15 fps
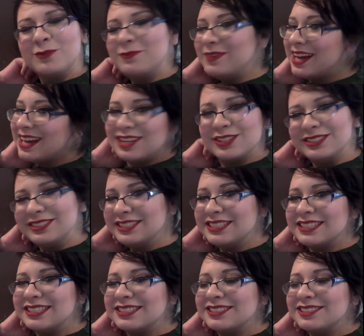Oh my
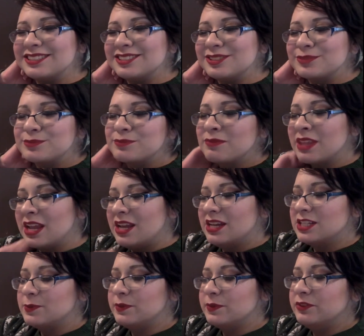goodness.
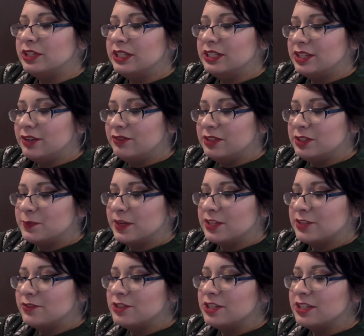It's been really tough these past
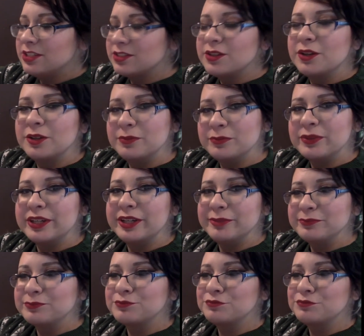few days, but